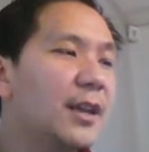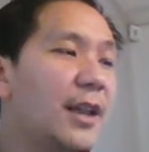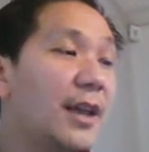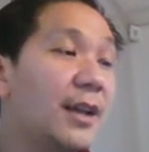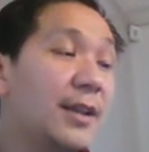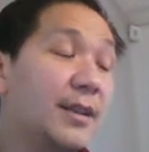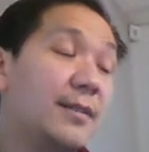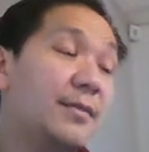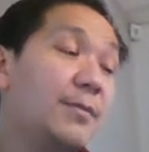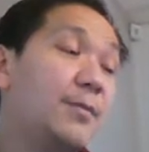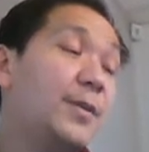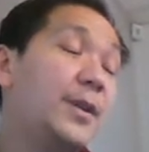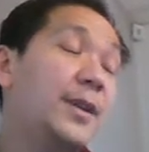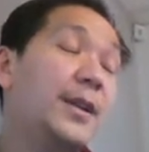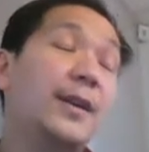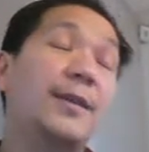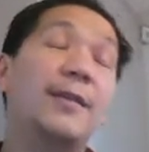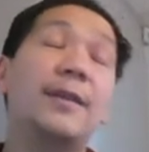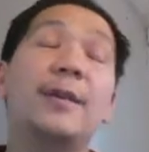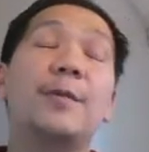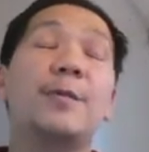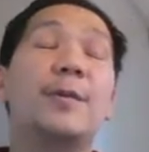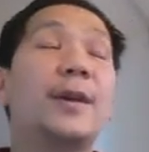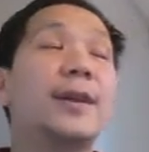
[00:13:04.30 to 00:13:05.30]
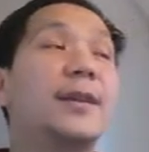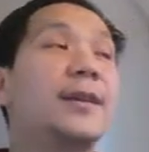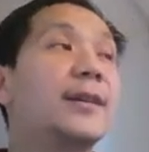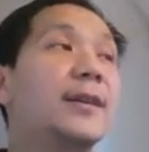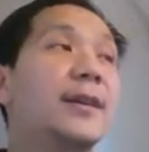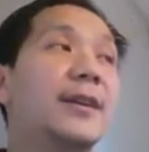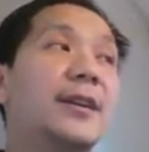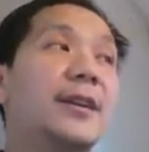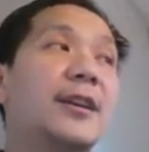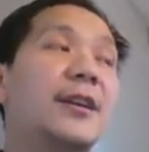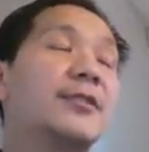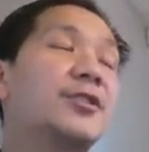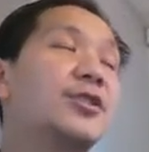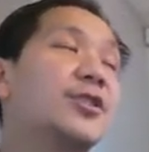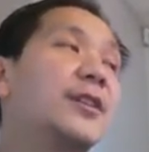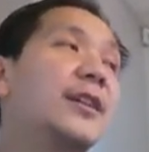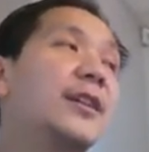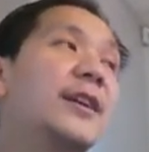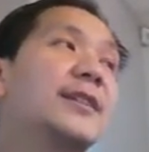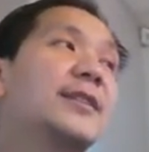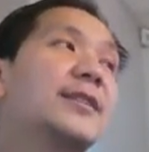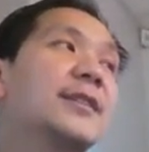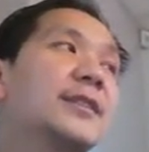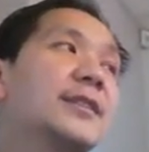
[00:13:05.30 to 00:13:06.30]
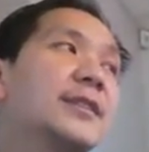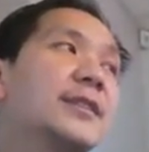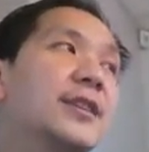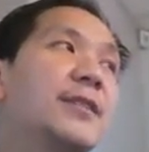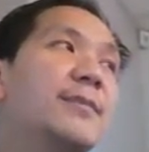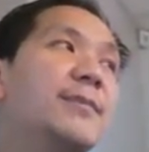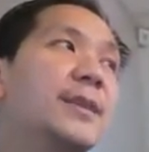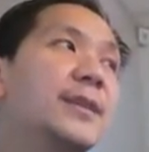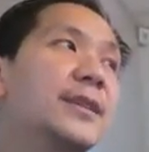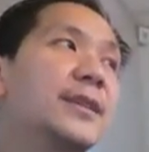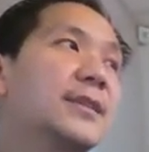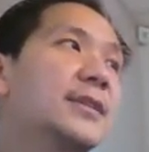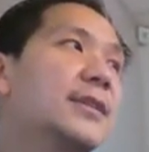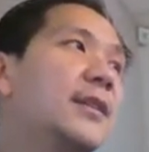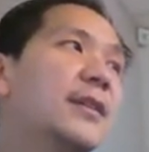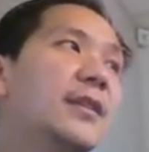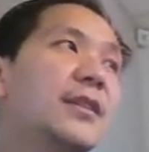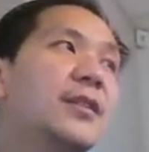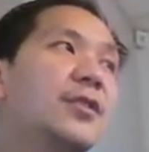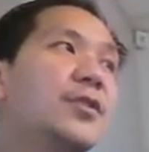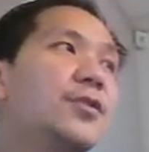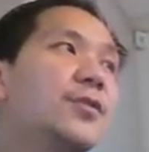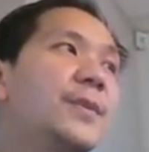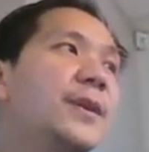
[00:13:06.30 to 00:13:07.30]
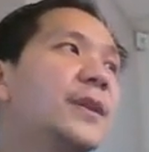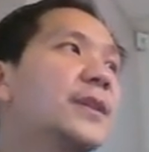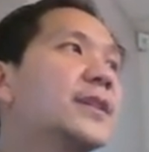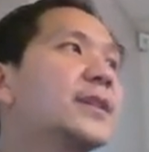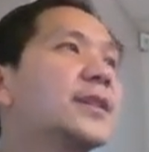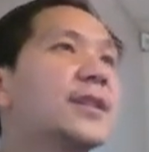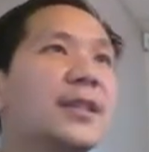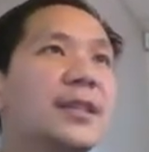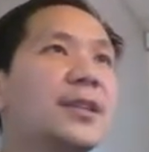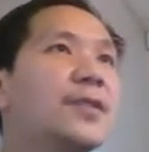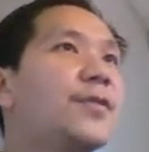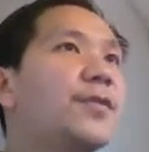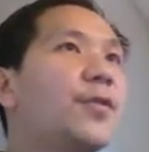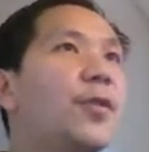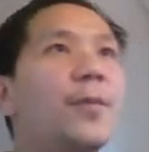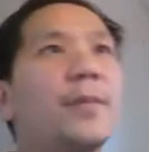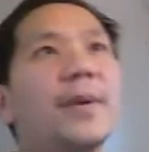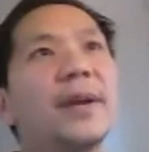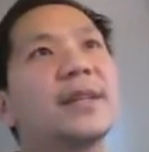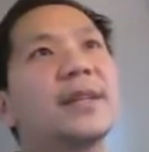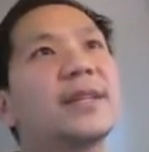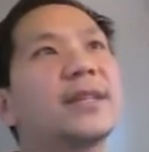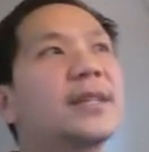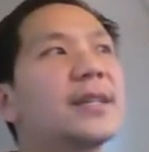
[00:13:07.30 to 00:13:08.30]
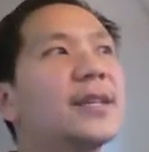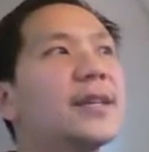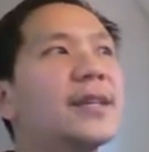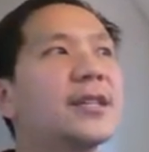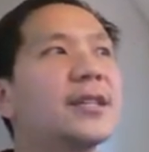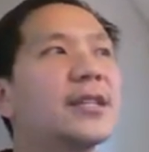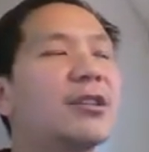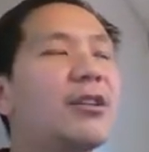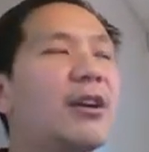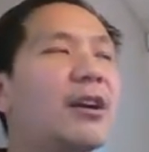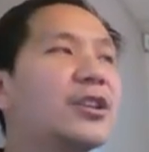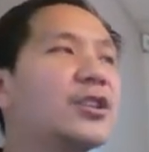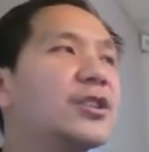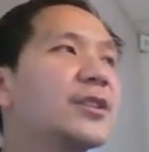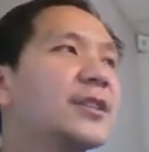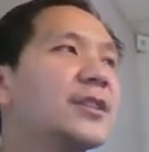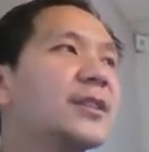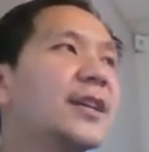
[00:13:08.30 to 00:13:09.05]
like we're dealing with the architecture like 16 bits, 32 bits, 64 bits instruction